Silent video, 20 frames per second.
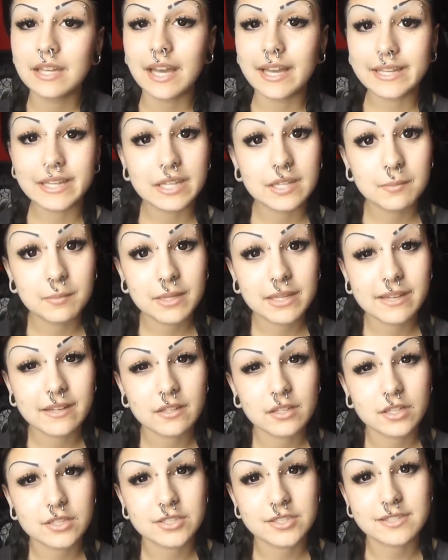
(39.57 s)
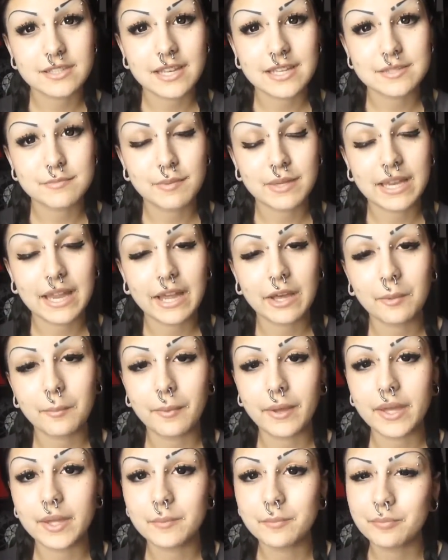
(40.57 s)
I could have been at a larger size by now,
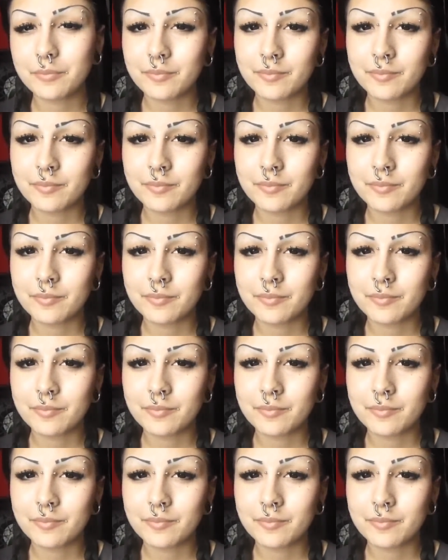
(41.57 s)
but